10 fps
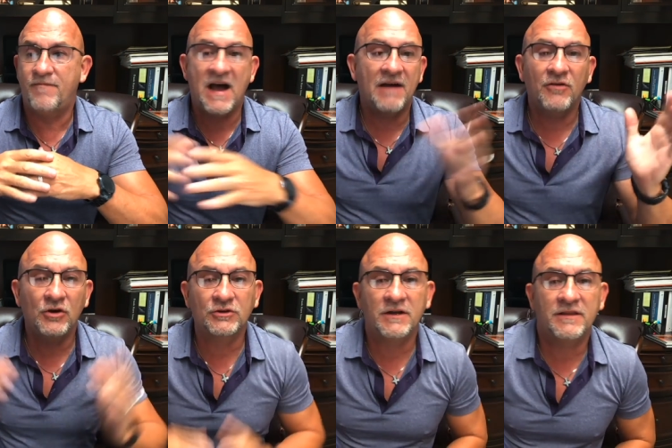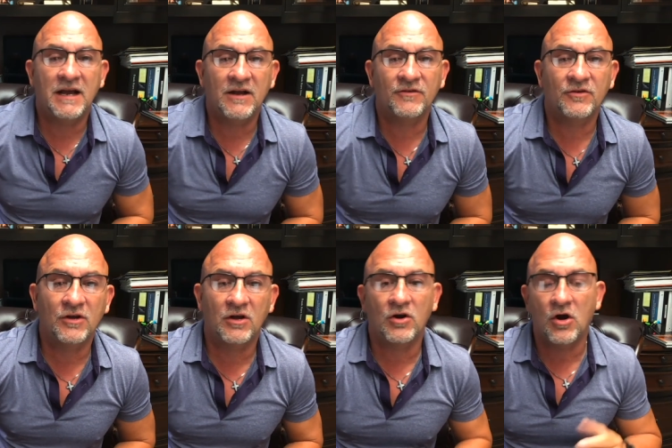
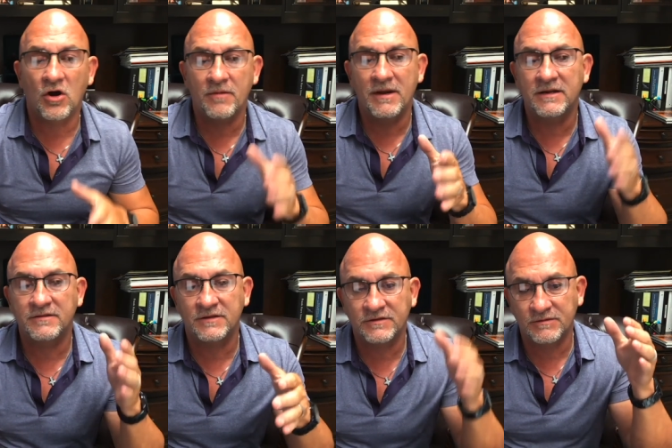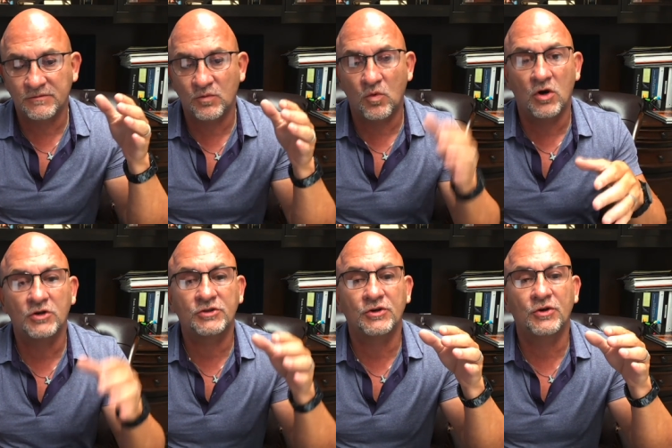$500,000 automated systems
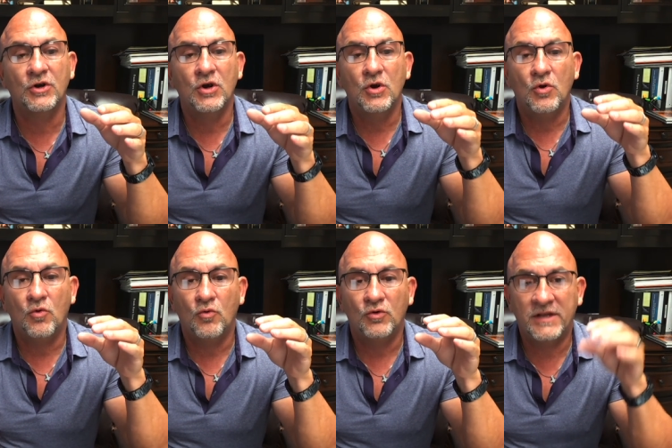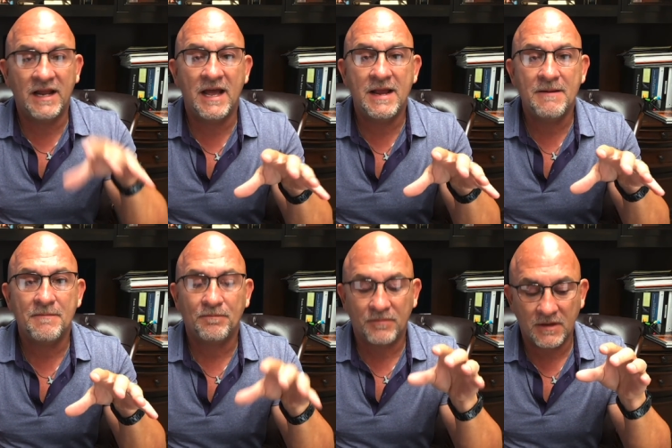washer today,
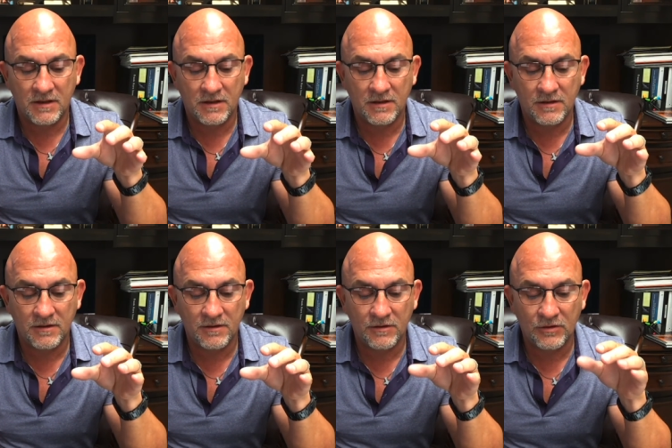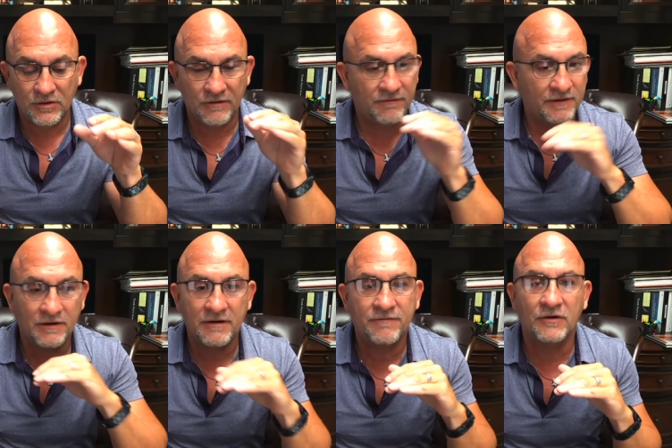the
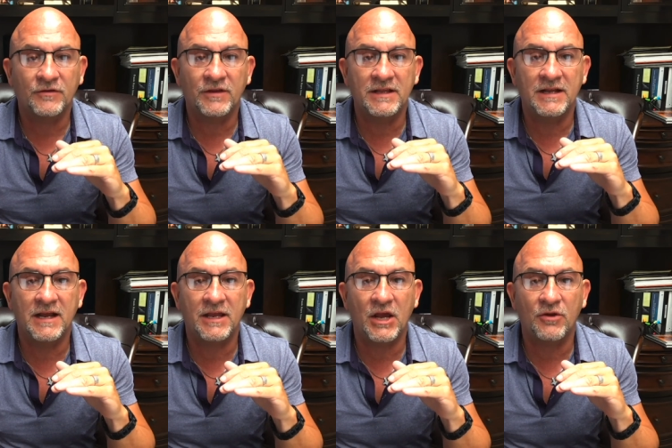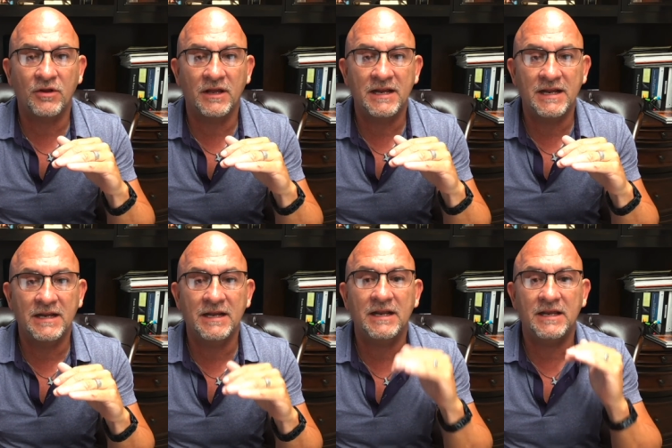very first thing that I calculate
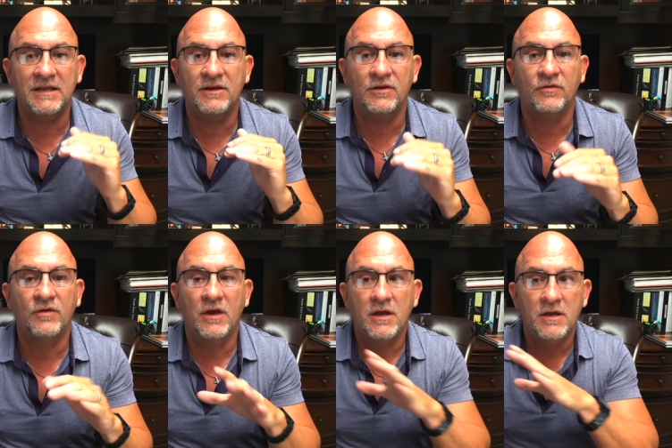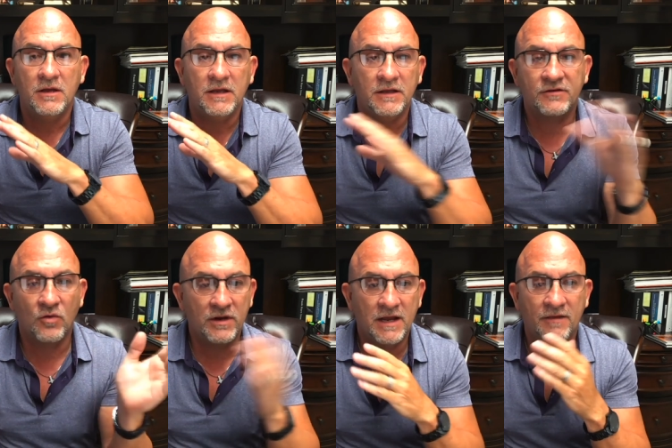in it is
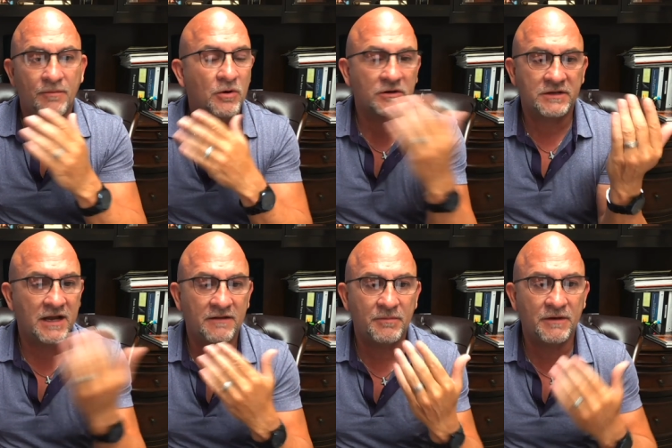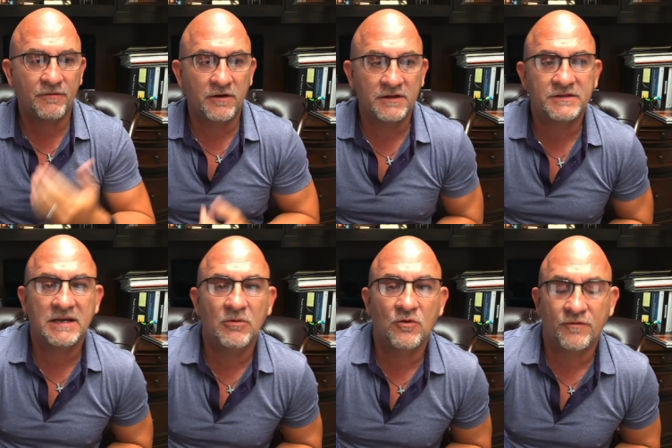the part's going to have to be in front of this
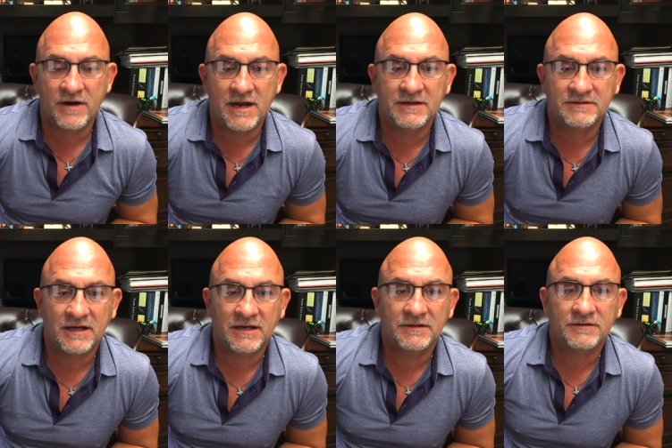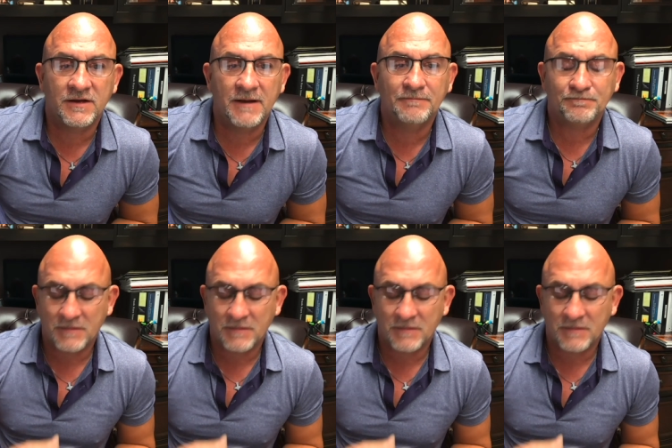chemical for 90 seconds. Okay.